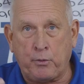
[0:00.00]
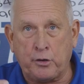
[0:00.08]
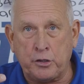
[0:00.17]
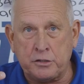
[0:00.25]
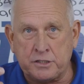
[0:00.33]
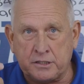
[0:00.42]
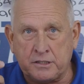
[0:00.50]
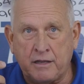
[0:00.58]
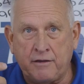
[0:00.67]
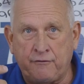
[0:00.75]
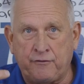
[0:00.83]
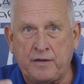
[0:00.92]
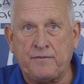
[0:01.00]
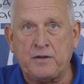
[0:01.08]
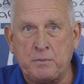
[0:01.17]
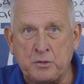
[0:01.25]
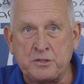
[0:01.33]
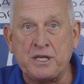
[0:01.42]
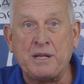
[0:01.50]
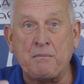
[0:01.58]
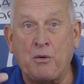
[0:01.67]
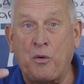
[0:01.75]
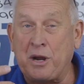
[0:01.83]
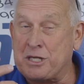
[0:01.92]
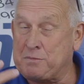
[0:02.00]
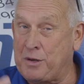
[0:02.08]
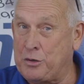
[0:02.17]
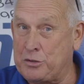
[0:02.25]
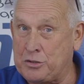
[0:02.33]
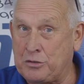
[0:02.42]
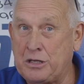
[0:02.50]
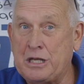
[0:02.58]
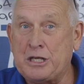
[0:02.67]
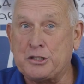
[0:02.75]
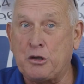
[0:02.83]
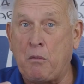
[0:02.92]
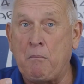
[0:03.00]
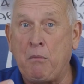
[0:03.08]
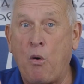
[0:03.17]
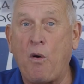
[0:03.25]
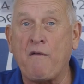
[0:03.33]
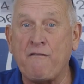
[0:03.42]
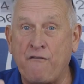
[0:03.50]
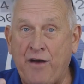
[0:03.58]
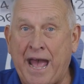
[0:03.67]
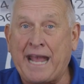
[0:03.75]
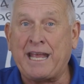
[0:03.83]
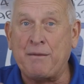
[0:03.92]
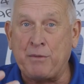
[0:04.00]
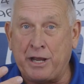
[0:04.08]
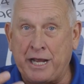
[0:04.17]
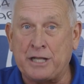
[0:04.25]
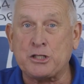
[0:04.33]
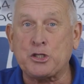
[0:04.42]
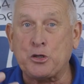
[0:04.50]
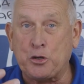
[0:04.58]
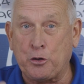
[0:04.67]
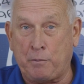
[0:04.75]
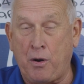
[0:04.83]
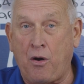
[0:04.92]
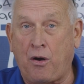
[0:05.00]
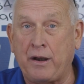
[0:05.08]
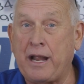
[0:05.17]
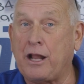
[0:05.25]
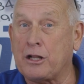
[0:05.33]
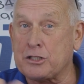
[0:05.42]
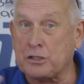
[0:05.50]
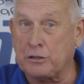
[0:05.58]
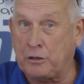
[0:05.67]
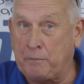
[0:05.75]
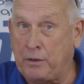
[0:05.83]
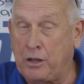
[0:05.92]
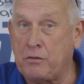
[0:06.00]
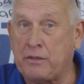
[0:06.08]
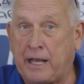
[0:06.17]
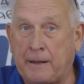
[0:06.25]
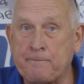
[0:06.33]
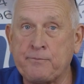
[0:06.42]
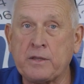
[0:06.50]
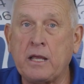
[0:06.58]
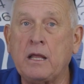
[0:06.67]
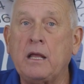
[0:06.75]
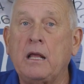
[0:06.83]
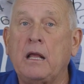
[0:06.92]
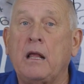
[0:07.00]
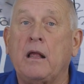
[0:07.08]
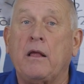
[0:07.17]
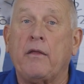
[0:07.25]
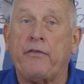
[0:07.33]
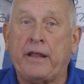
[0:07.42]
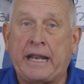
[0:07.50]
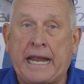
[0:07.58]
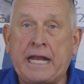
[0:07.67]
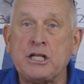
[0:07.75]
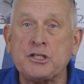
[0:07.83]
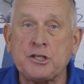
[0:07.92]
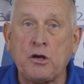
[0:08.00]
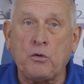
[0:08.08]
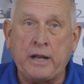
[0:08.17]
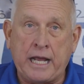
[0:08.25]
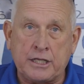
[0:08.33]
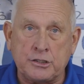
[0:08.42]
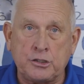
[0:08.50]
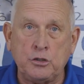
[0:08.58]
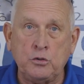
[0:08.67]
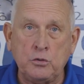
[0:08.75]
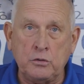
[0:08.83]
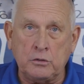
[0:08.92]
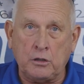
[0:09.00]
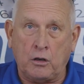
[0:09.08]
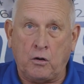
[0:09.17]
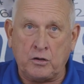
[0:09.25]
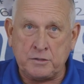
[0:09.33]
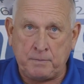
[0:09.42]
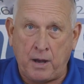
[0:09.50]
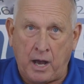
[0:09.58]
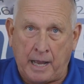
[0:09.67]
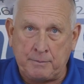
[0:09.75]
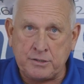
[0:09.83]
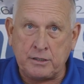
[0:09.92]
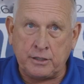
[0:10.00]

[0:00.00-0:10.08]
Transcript: produces fifty percent more exposure. So more vacuum gets to your part. Now let's look below that. Then each zone has two large pipes